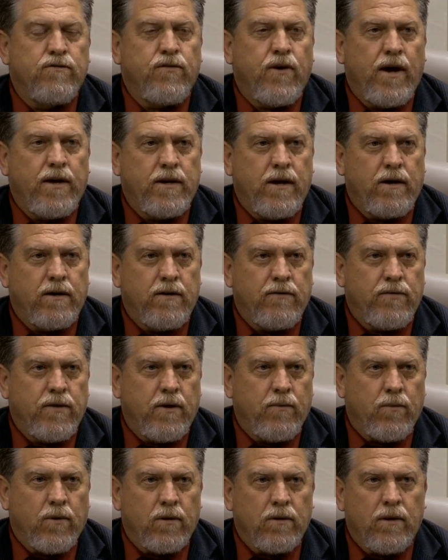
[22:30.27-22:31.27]
find out if
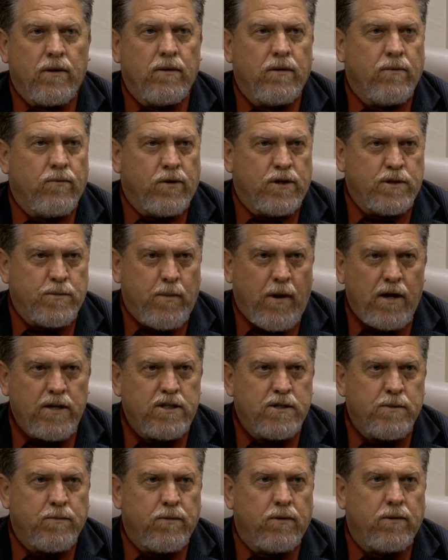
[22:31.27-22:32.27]
they were
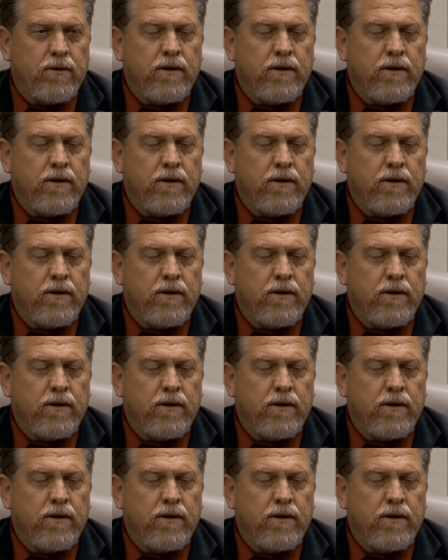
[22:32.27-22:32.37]
responsible.